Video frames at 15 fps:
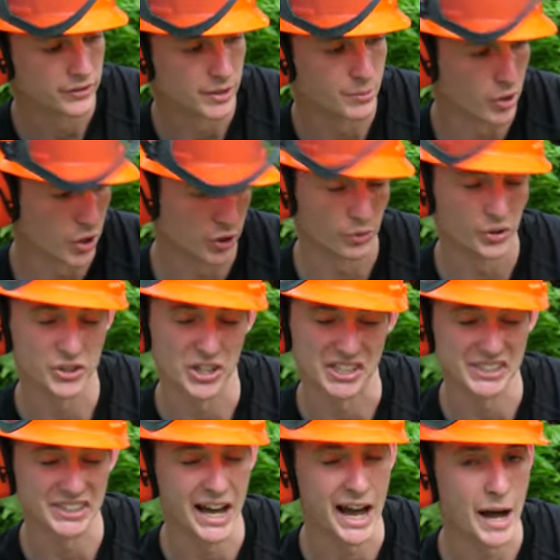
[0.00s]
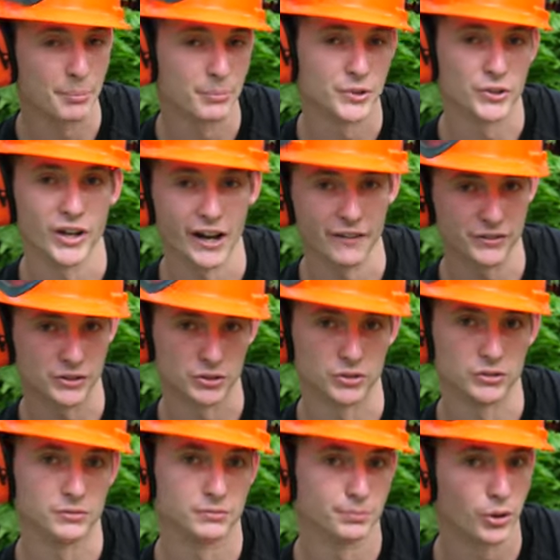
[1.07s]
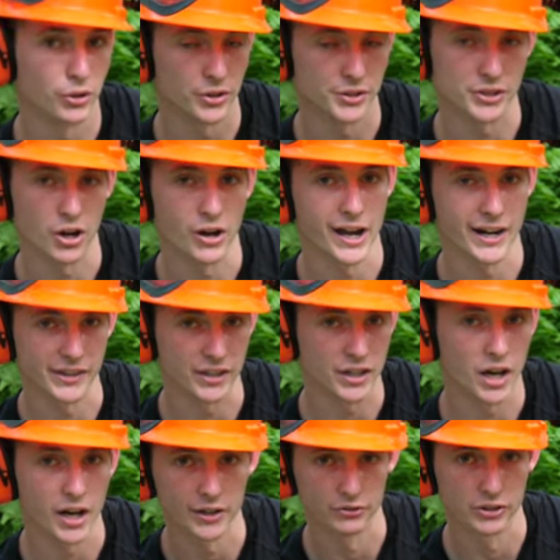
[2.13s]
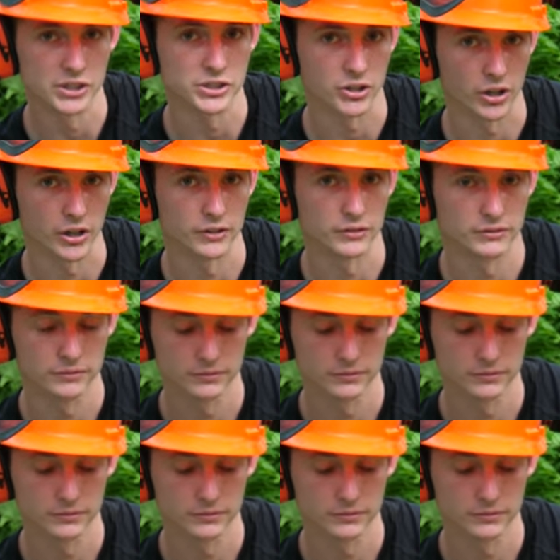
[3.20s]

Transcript: The motor will just stop. You have to pull the saw out of the cut and restart.